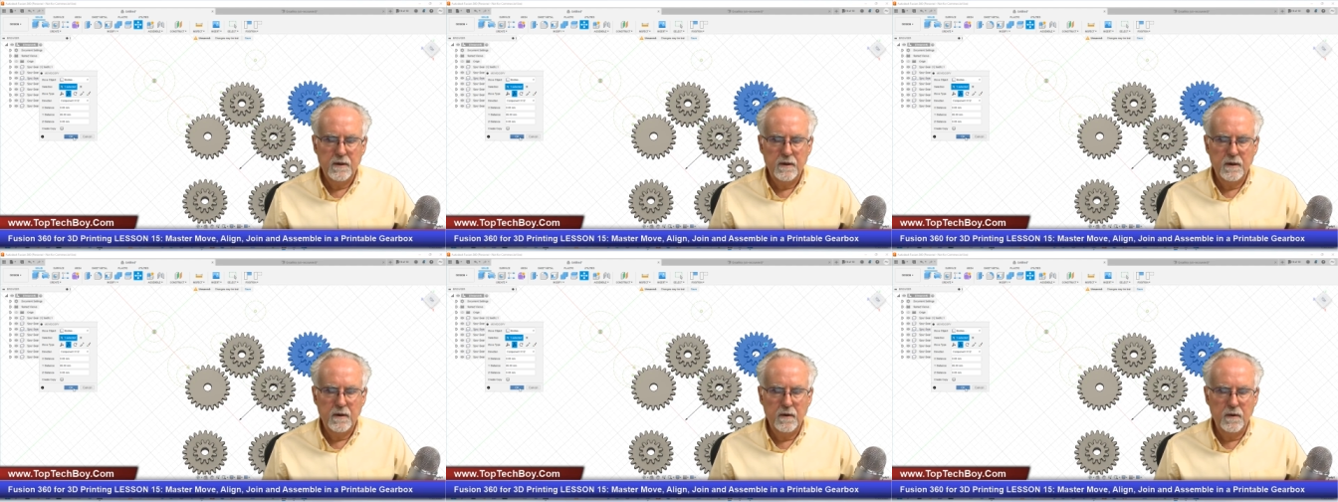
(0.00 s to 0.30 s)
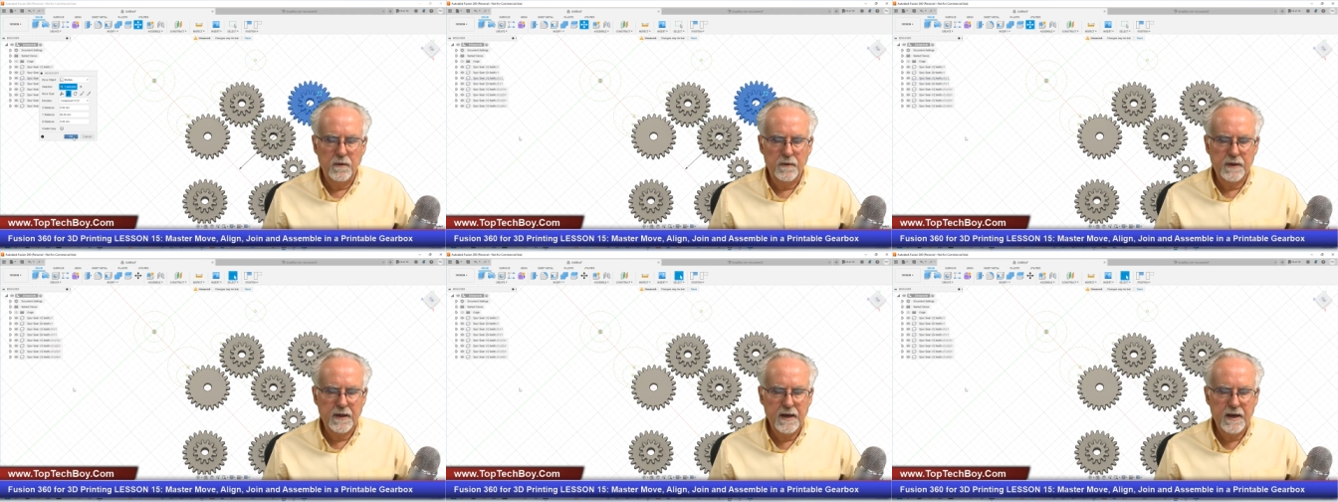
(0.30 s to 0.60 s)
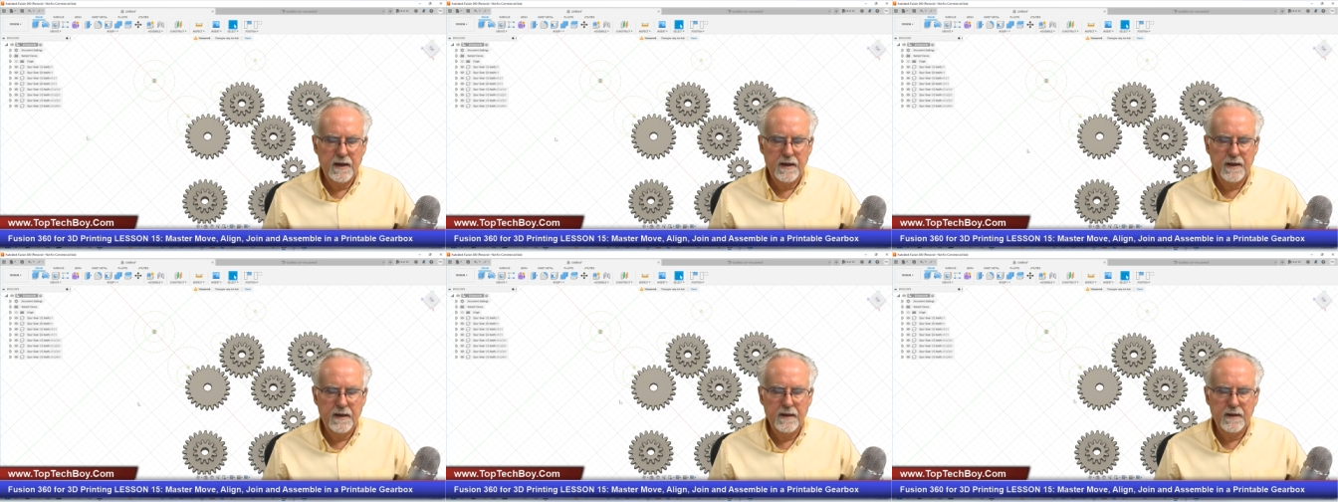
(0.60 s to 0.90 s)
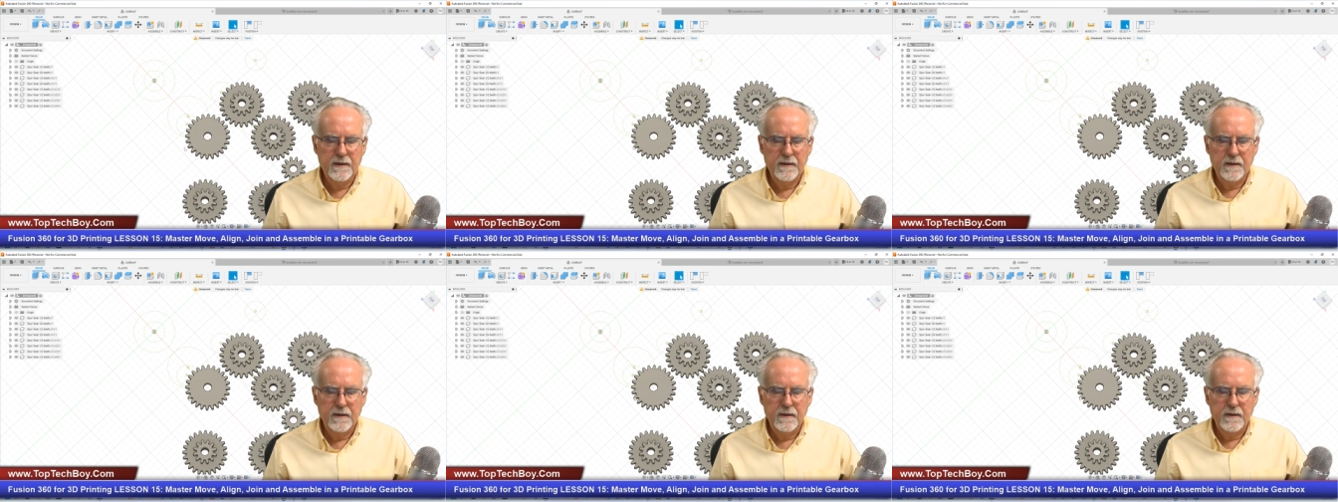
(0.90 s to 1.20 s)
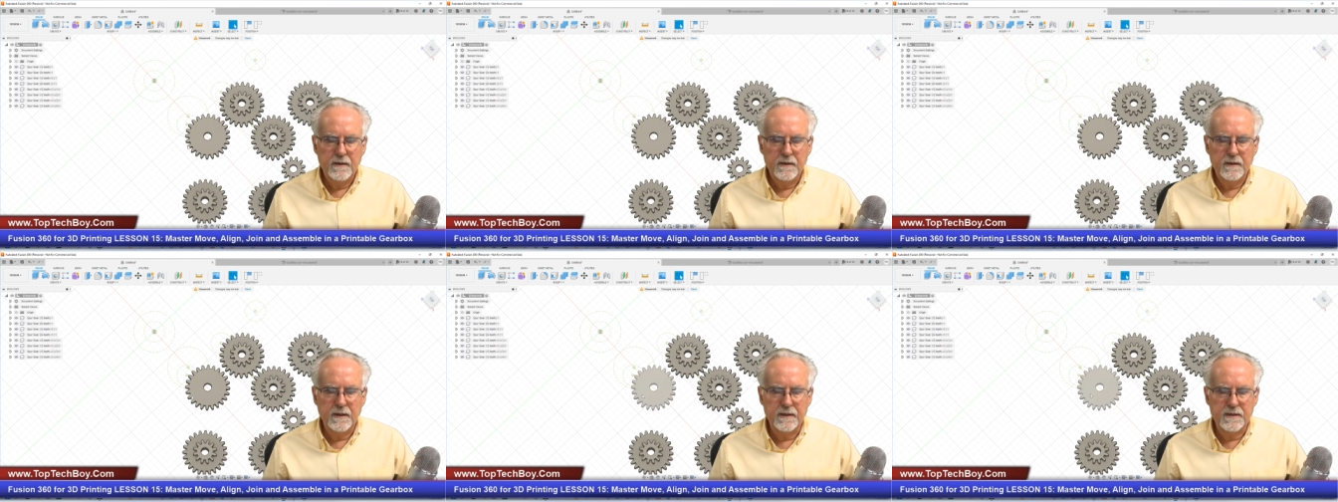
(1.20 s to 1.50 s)
Okay,
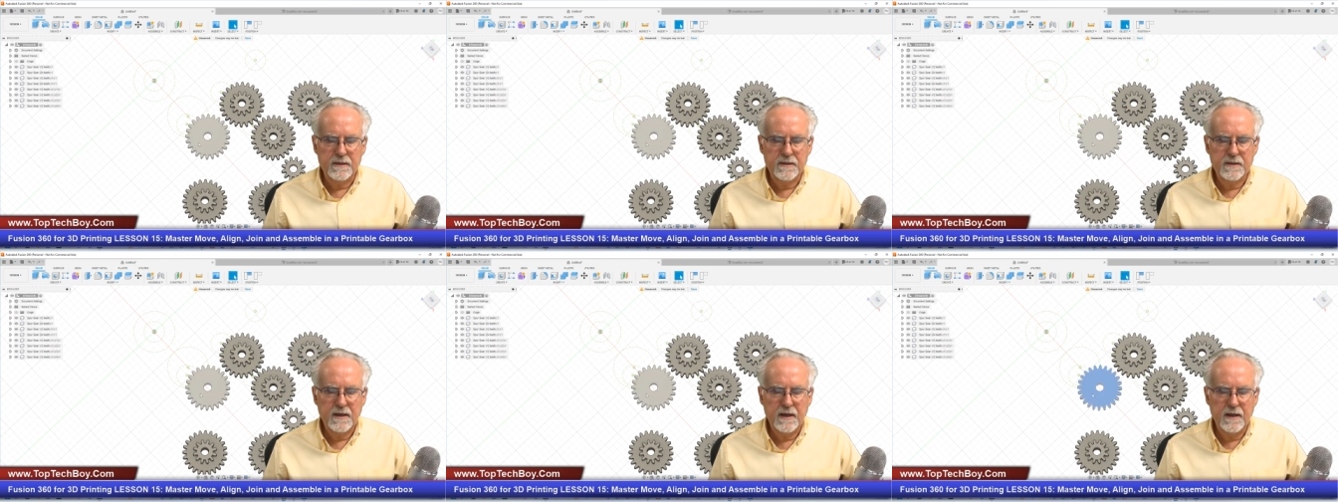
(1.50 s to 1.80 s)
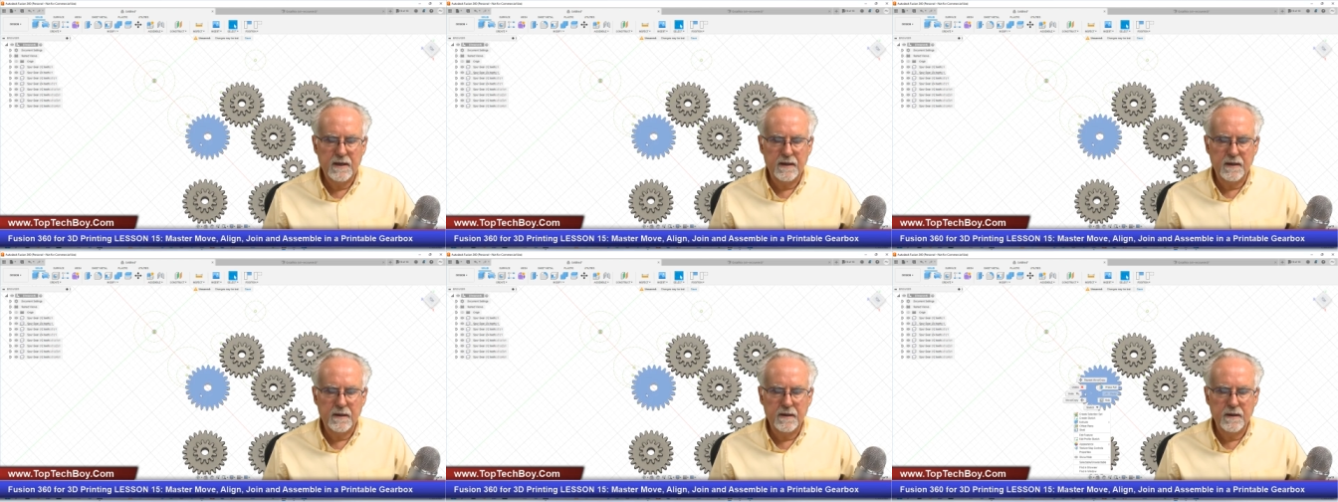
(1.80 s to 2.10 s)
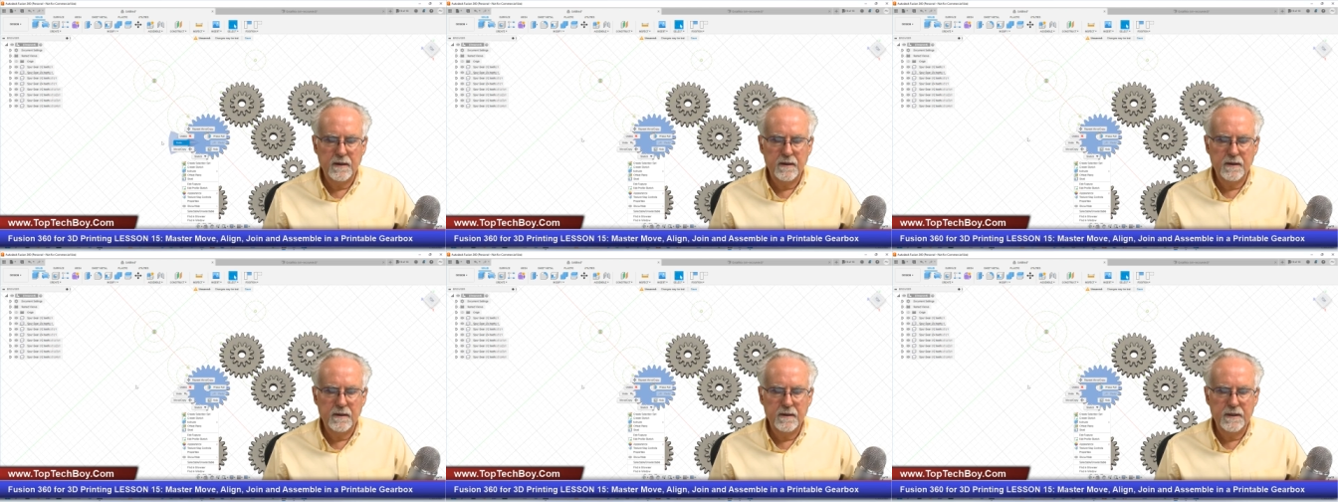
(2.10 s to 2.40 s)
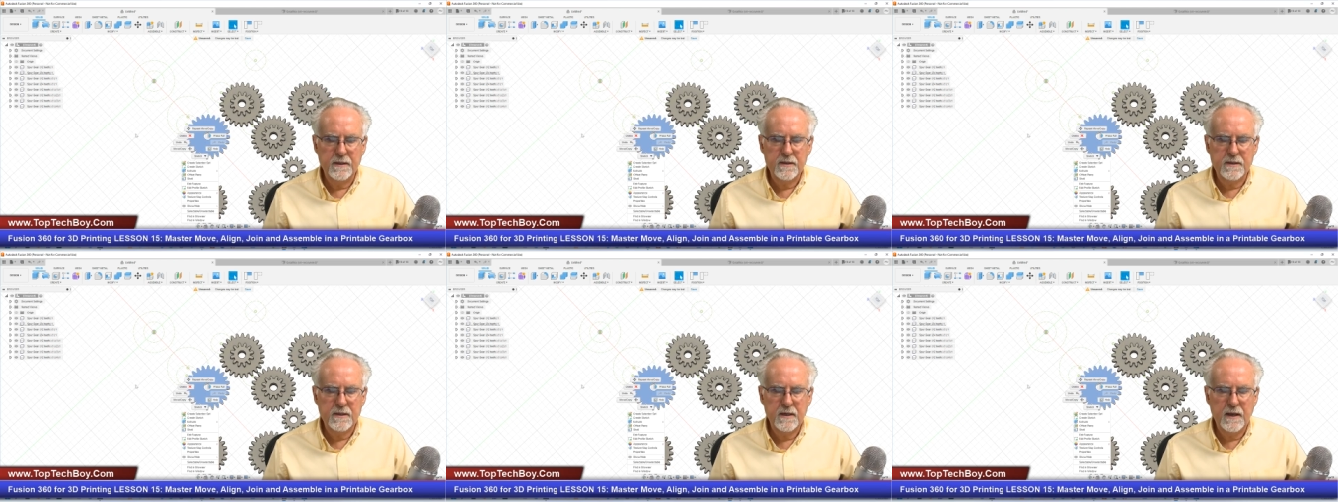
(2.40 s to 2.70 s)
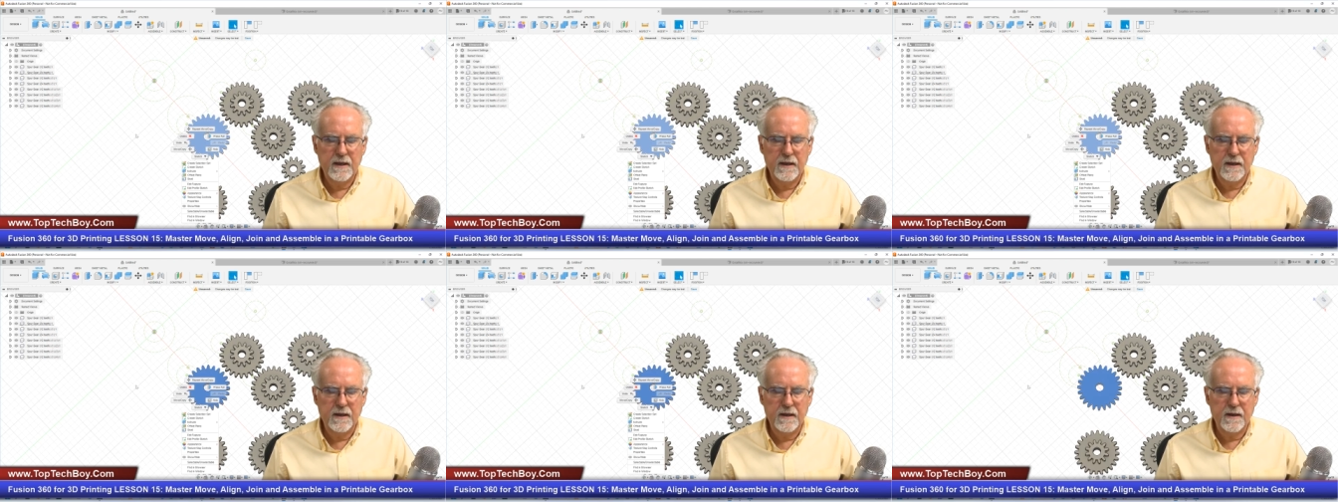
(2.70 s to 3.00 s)
let's take, let's
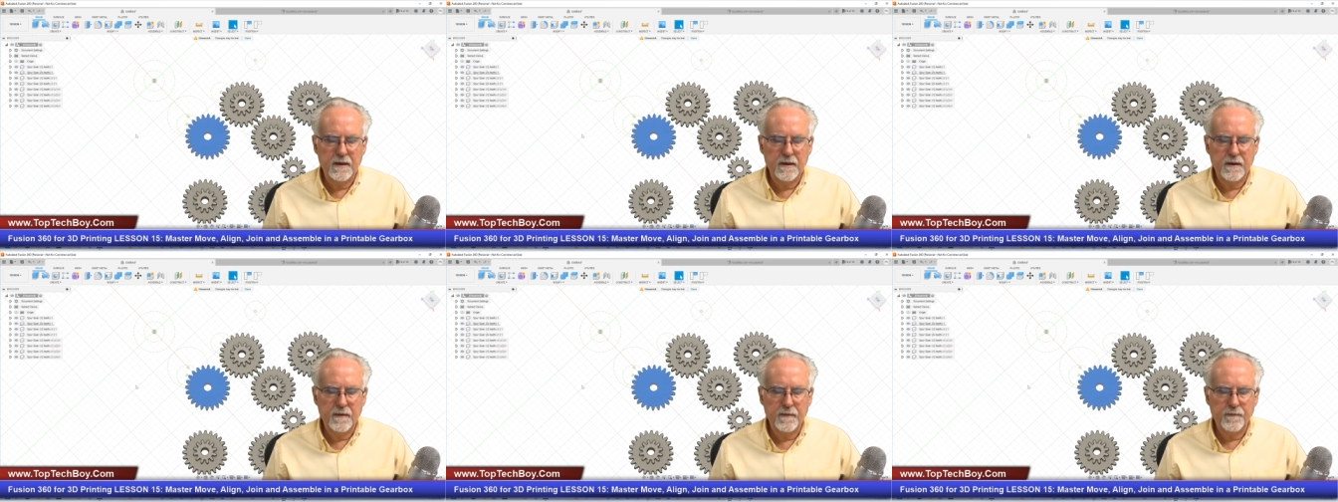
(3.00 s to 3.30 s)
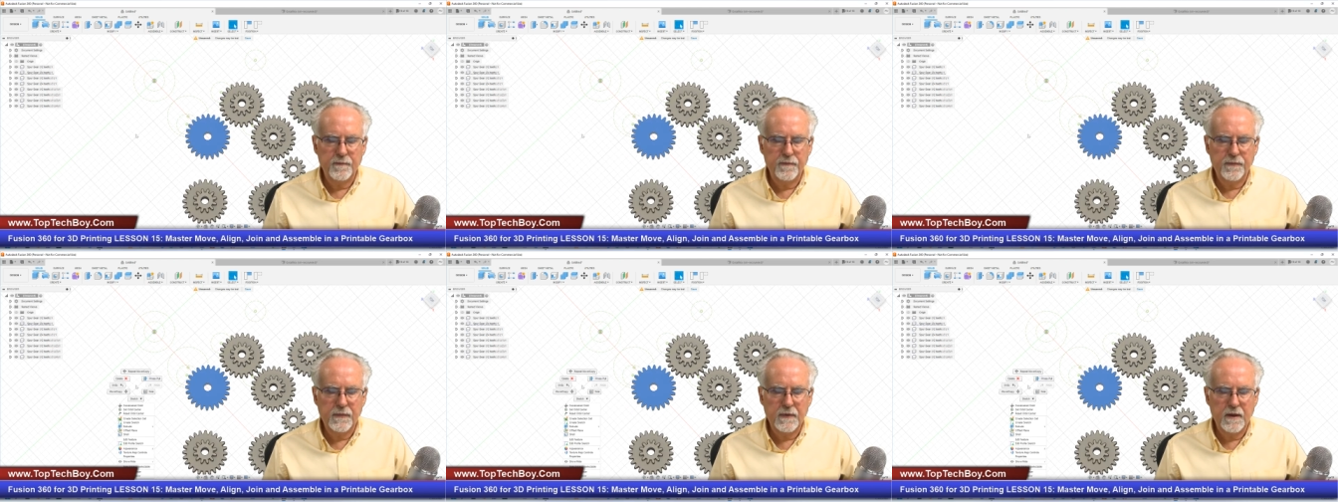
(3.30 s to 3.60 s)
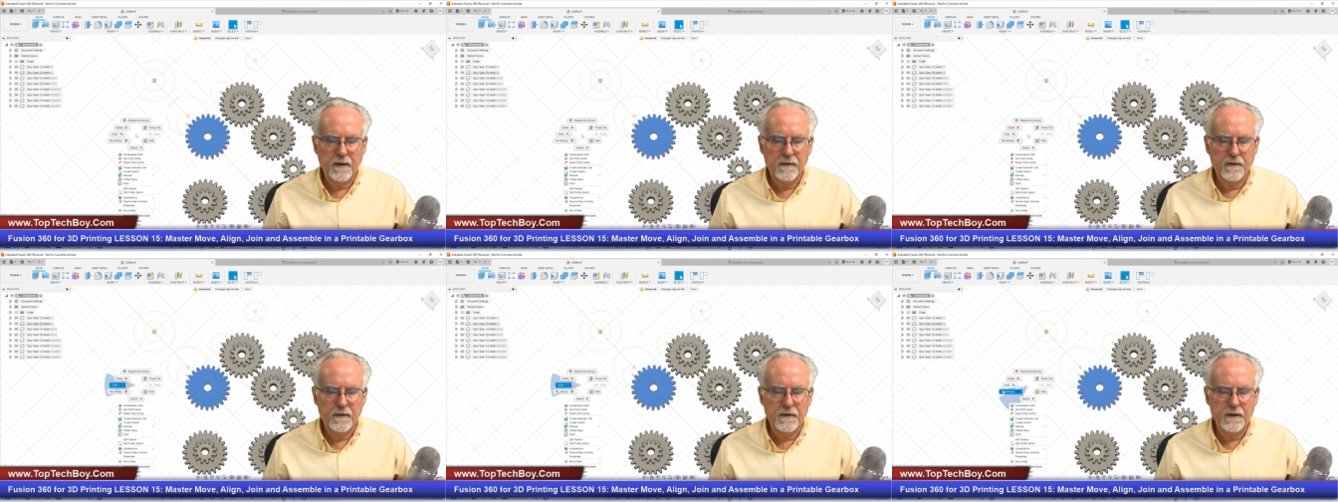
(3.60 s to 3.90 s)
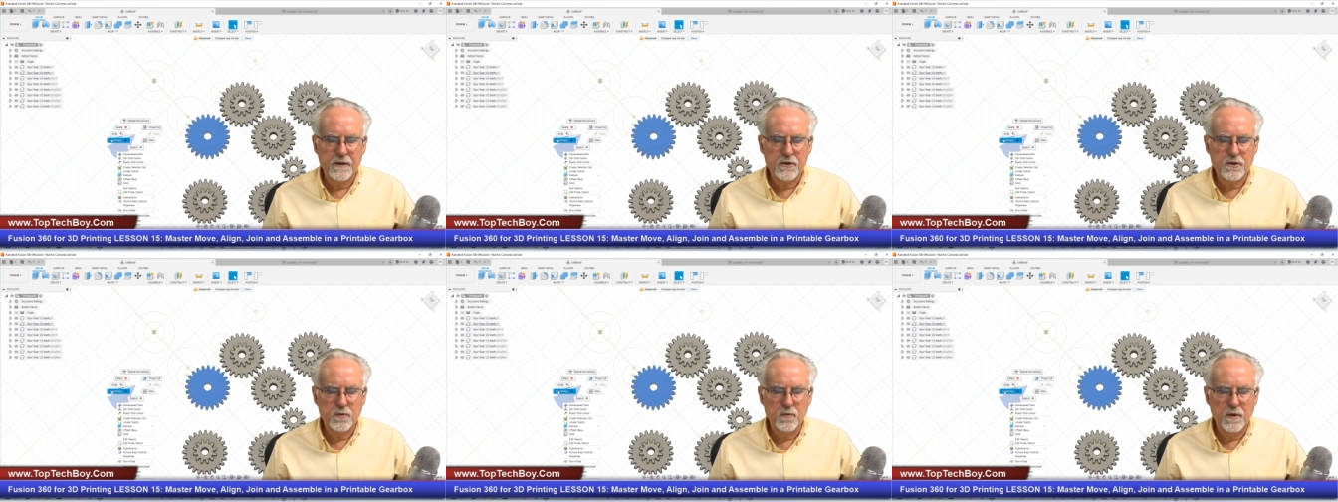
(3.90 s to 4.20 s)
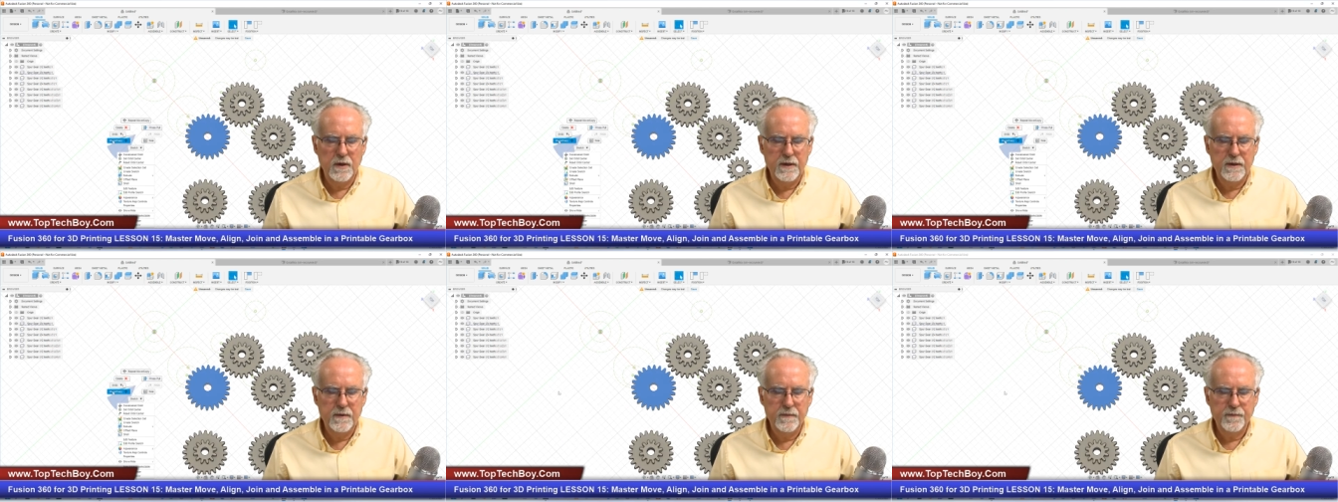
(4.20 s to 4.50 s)
take this
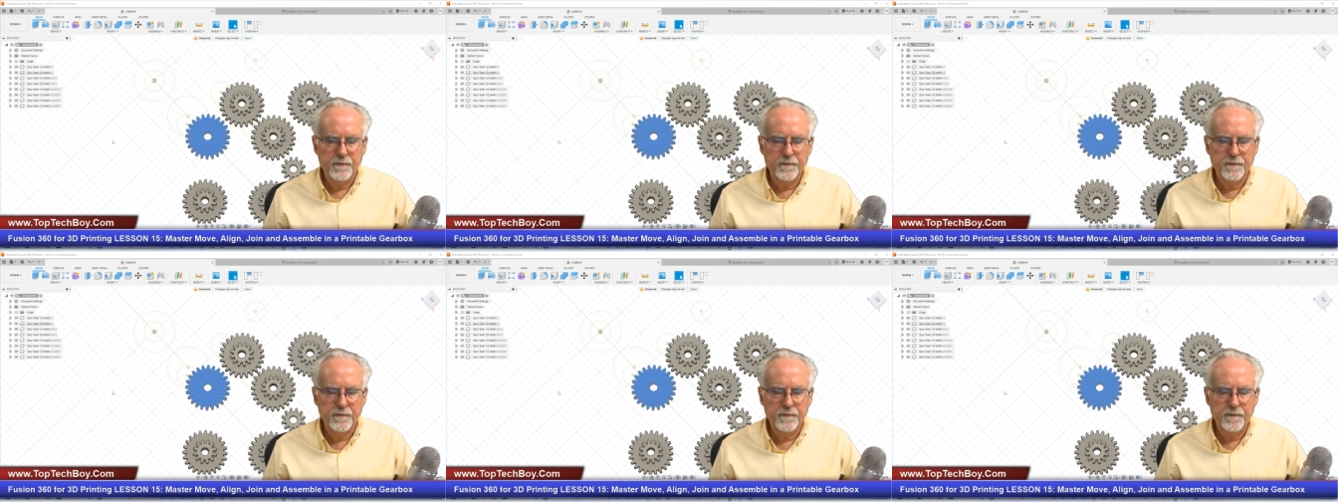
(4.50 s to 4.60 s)
one.